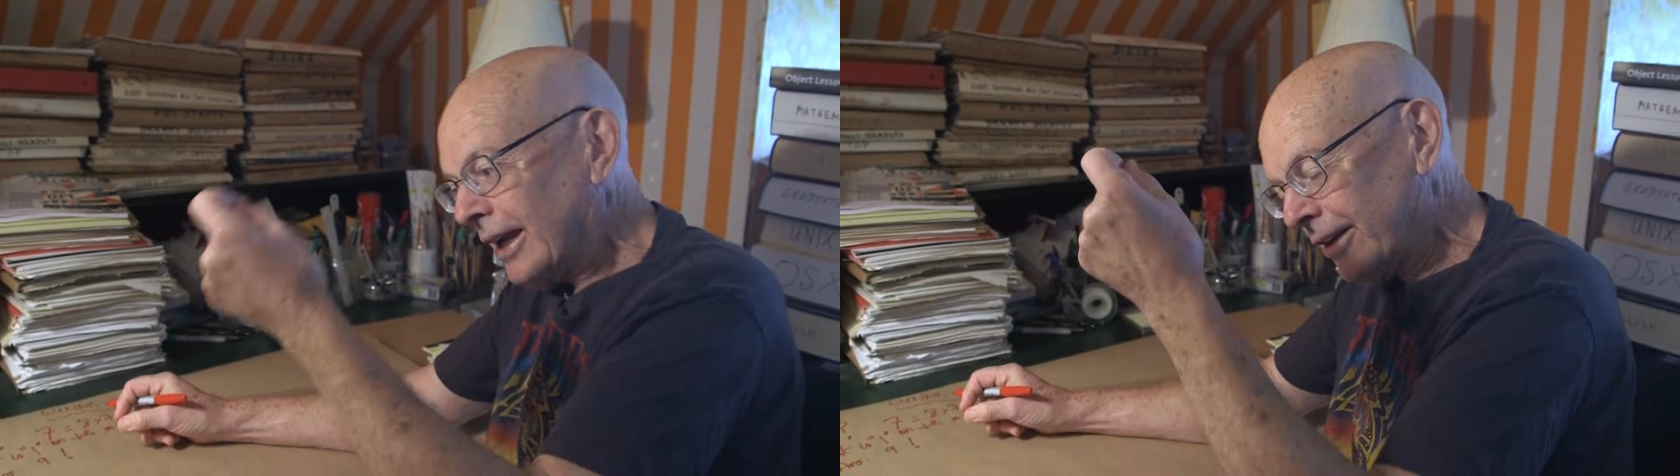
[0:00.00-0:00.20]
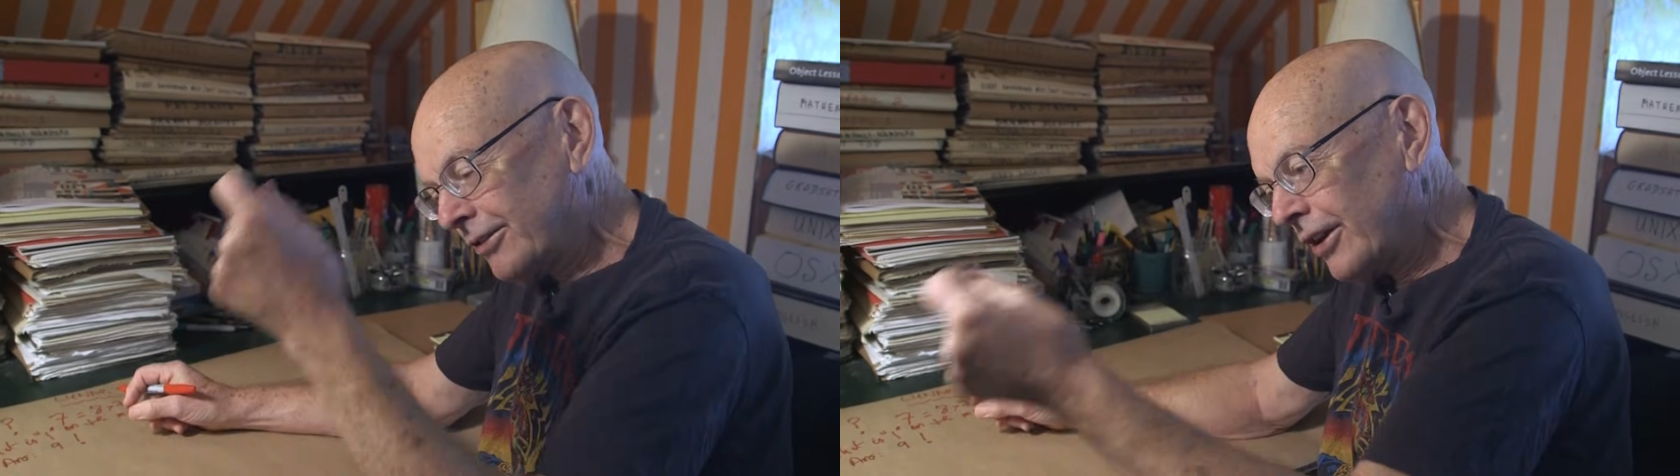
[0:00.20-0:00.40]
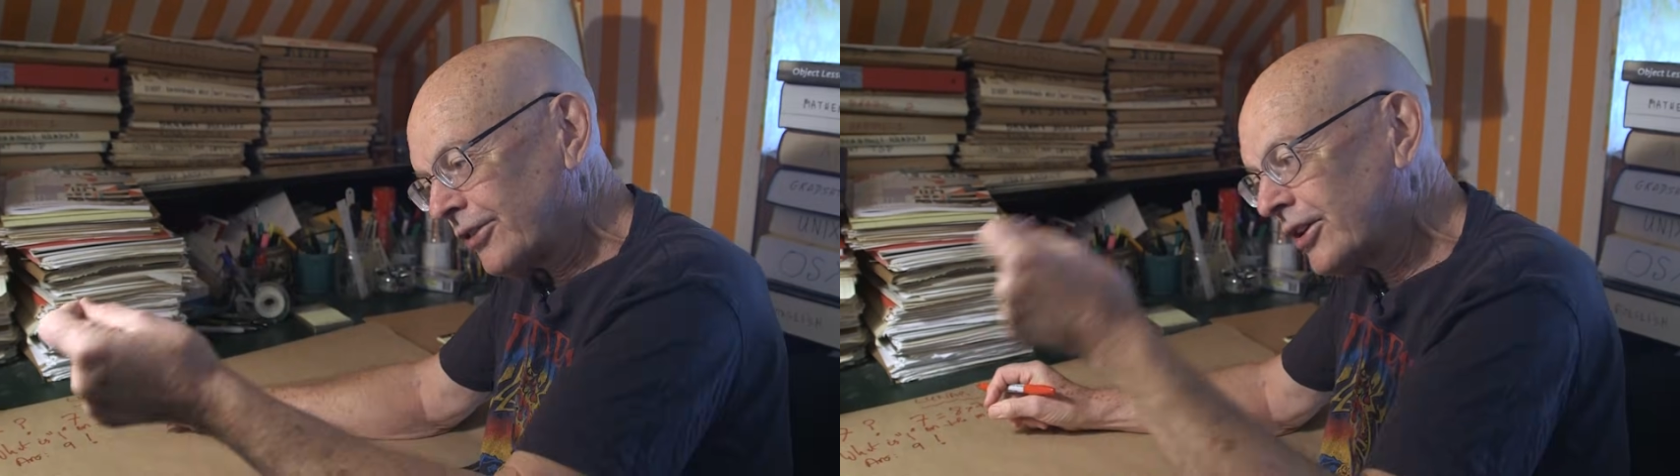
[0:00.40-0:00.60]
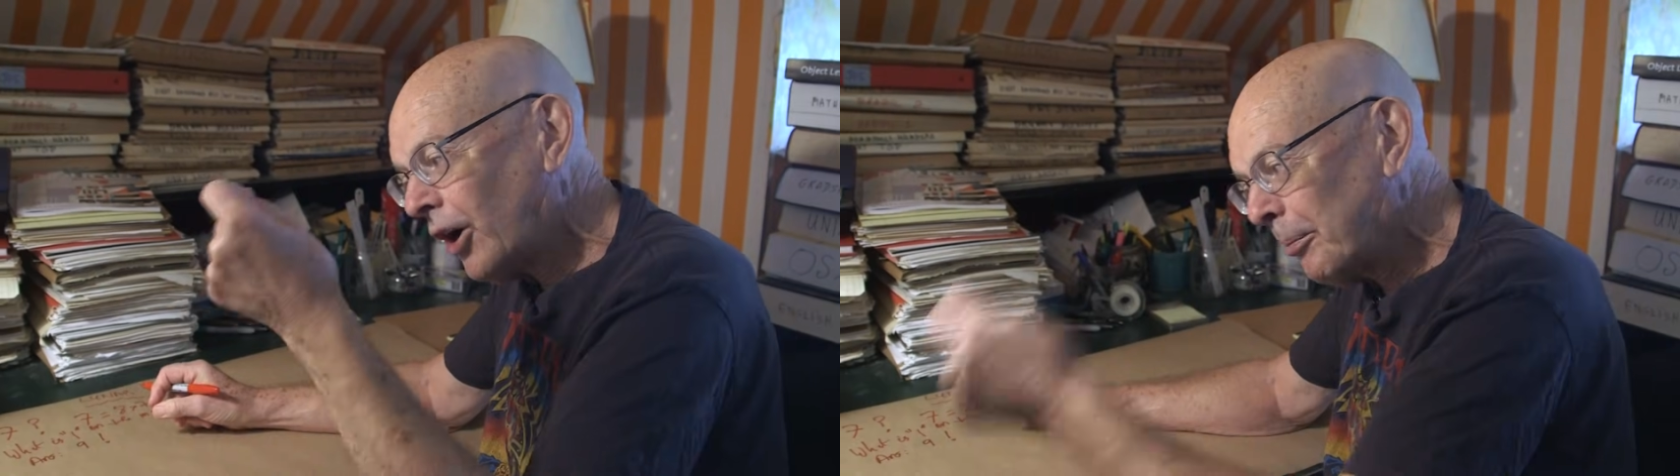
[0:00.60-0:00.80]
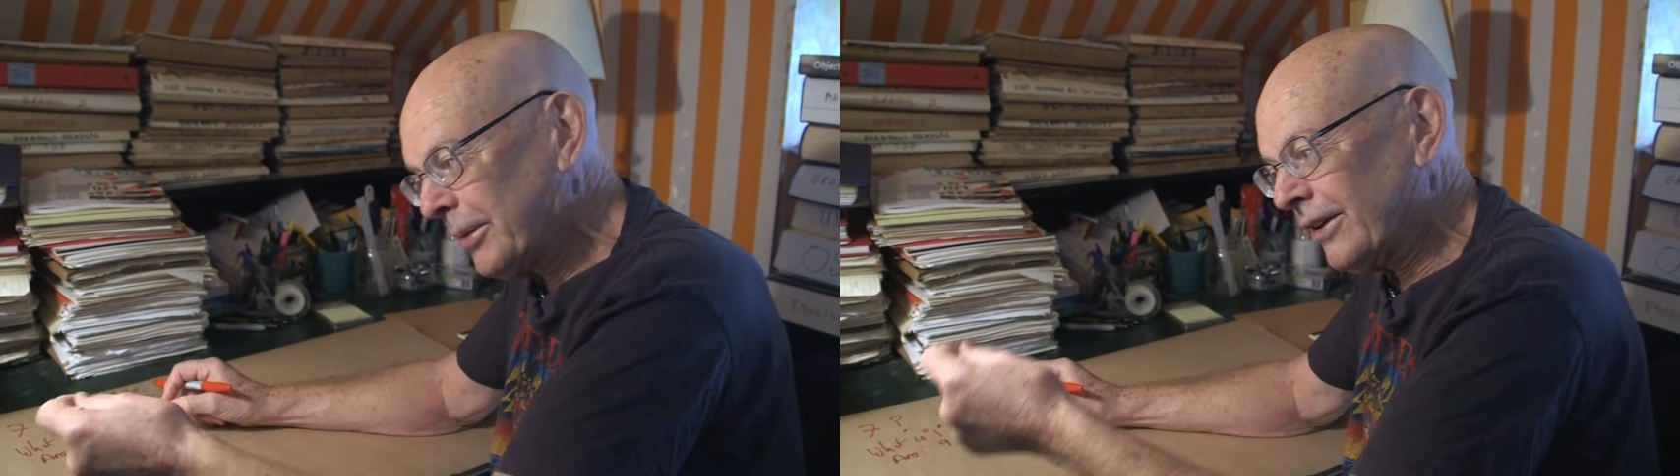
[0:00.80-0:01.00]
it just
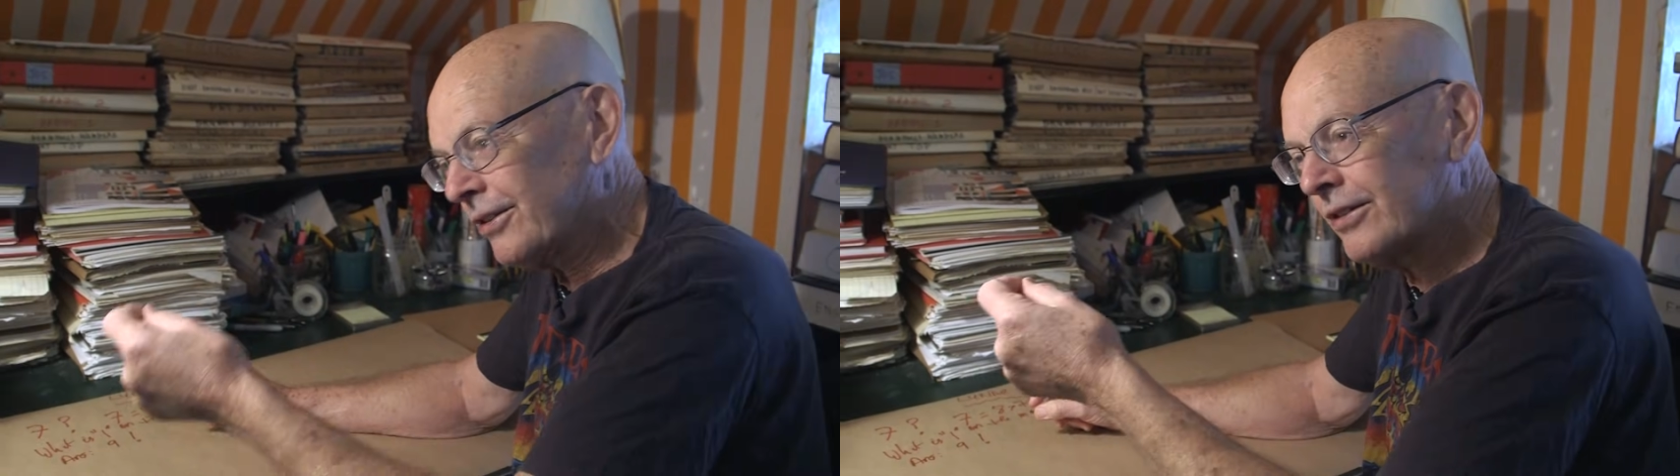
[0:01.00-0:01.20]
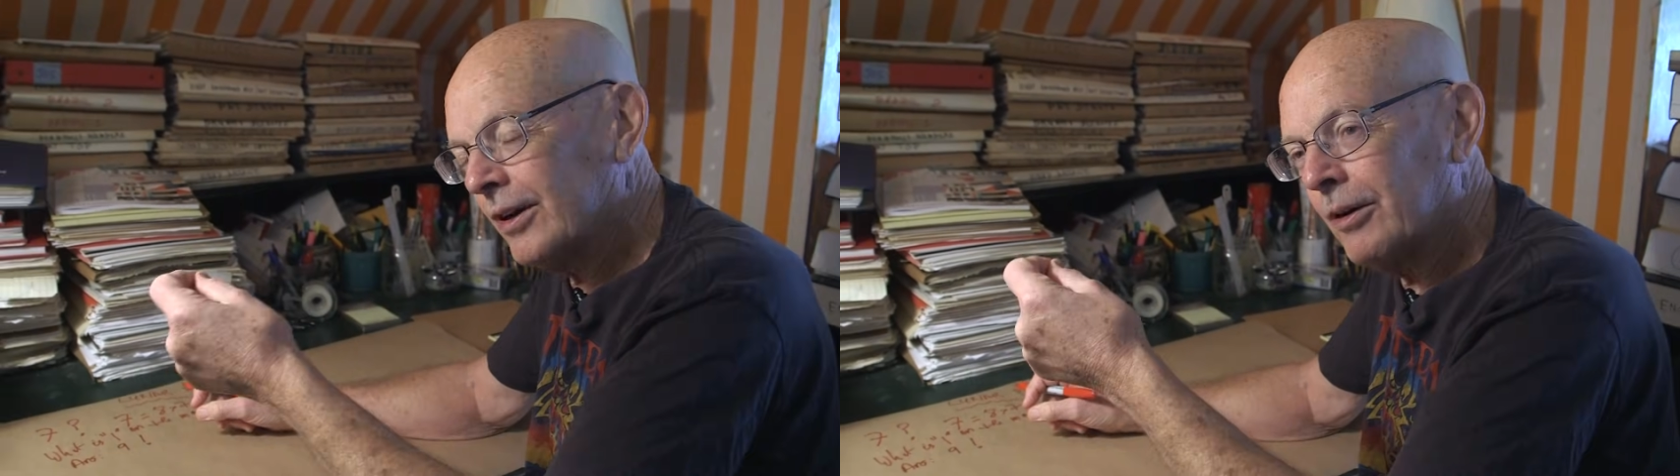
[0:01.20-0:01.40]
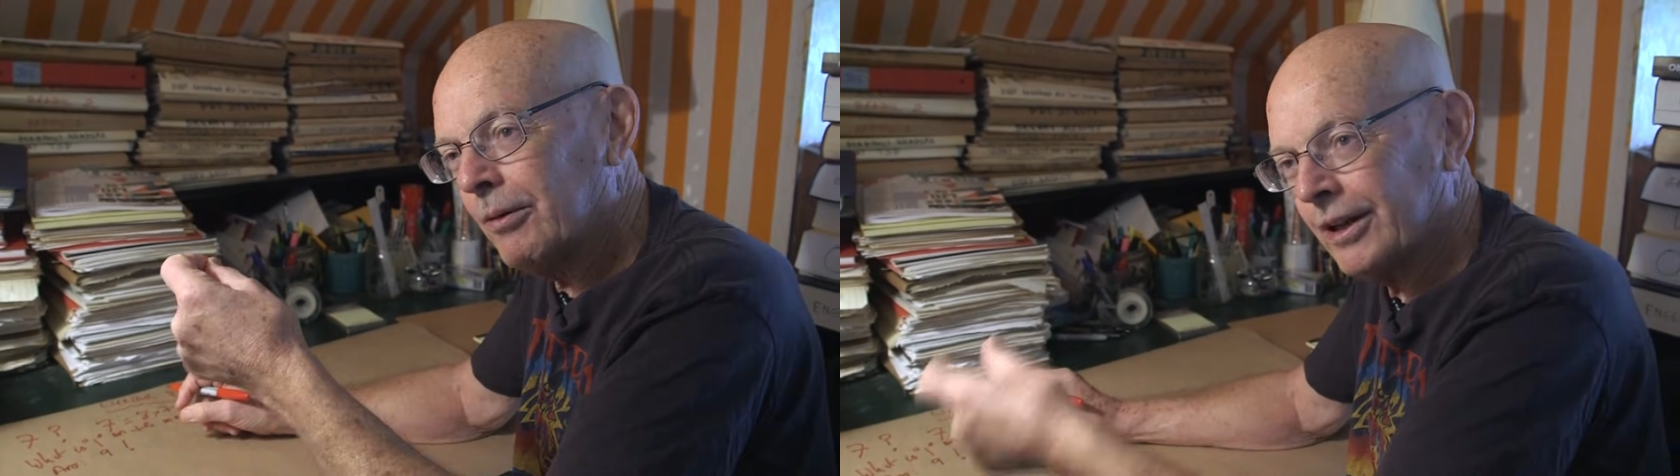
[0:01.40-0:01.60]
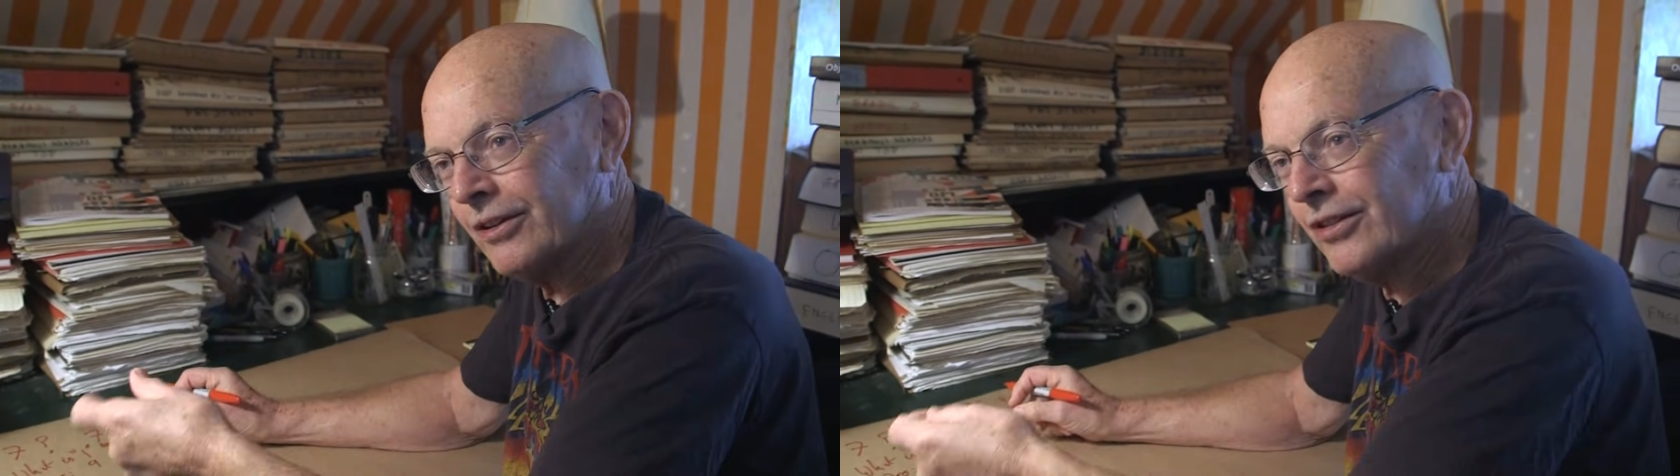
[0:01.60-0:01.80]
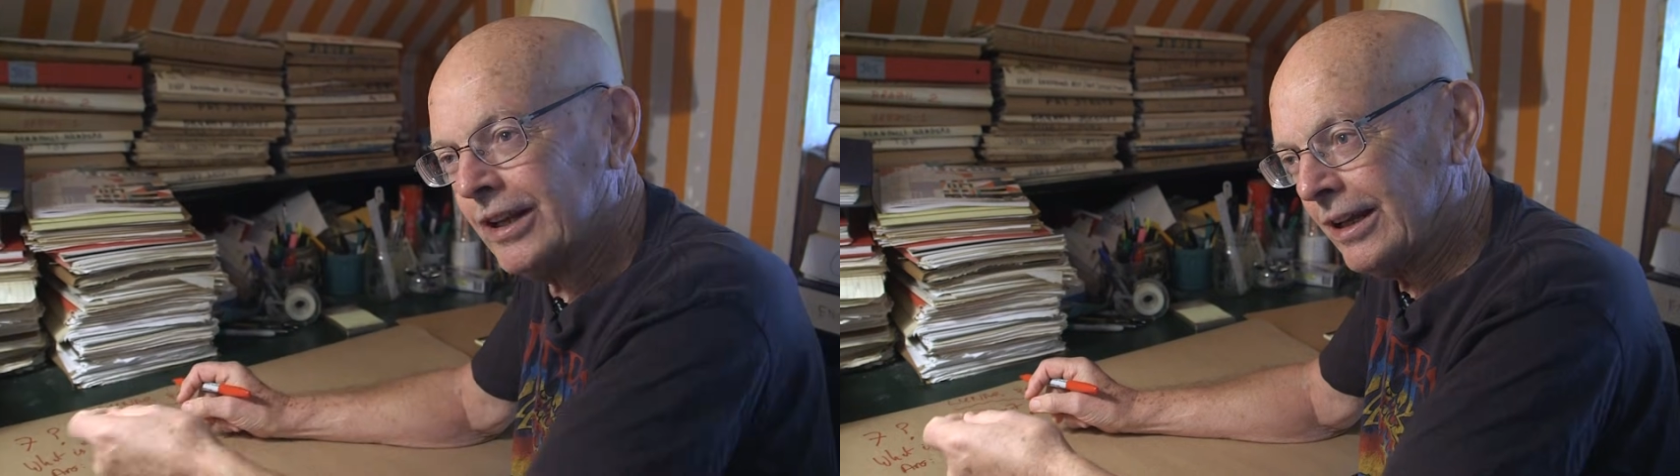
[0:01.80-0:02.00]
copies what
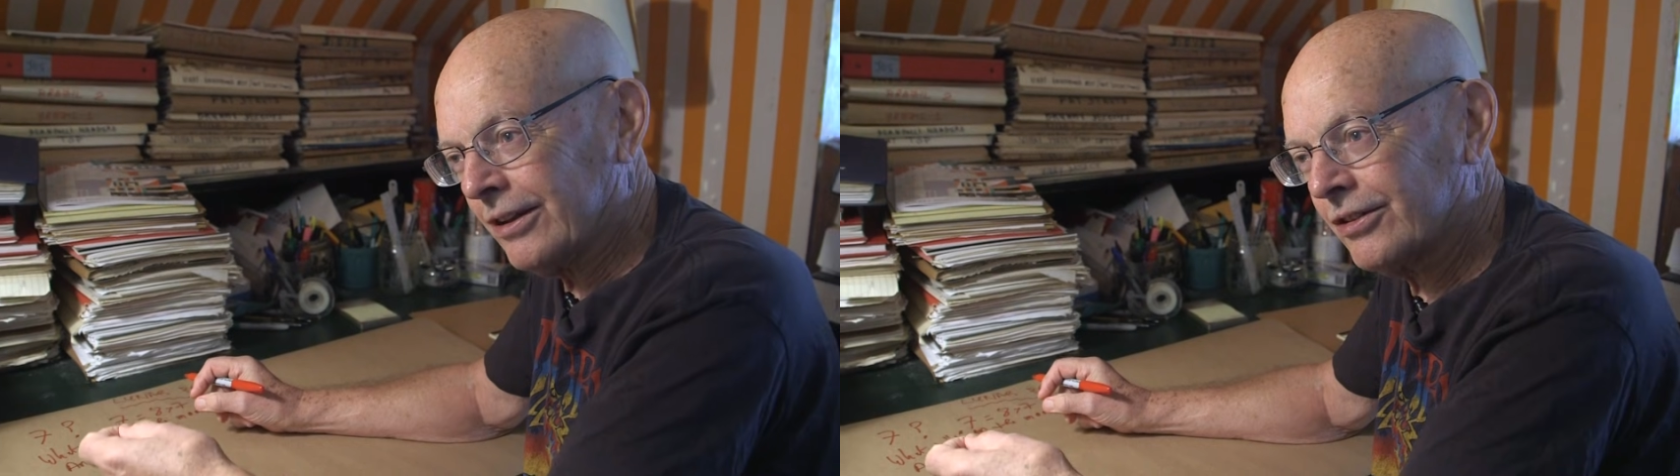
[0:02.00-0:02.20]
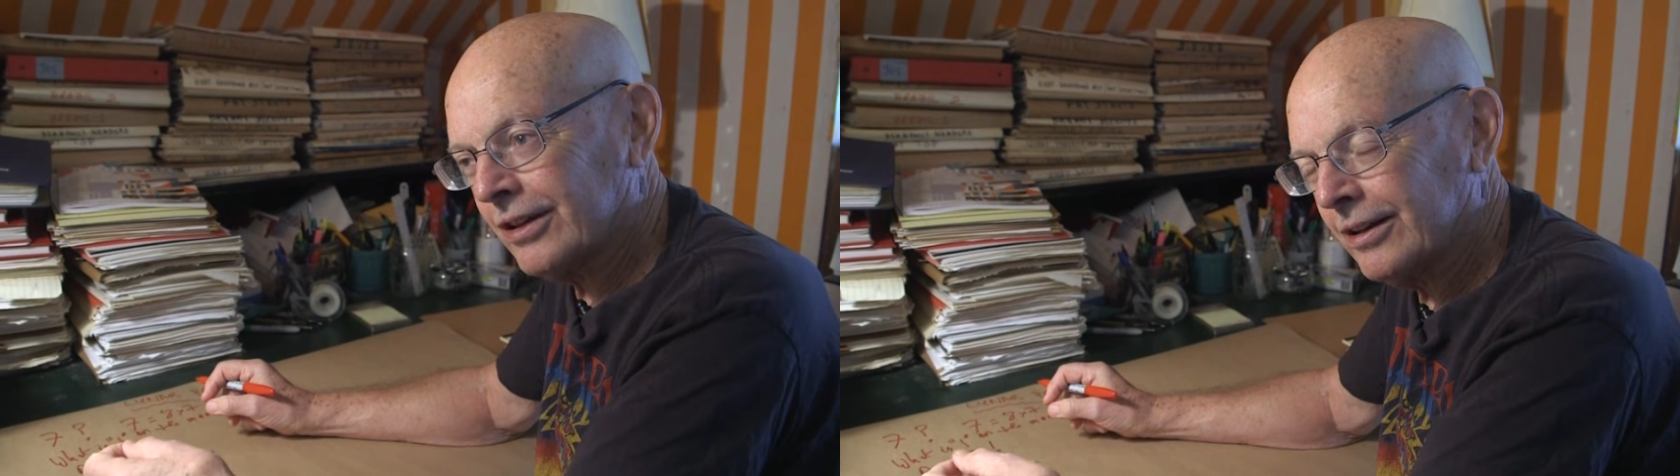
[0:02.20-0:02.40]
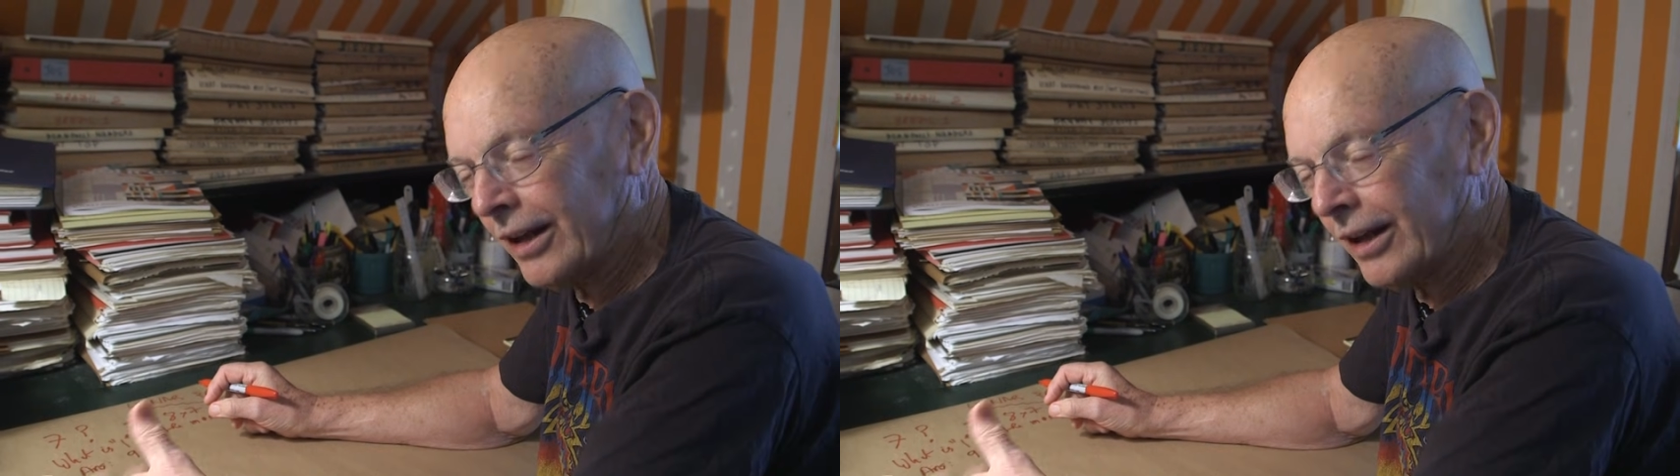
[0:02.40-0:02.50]
it sees.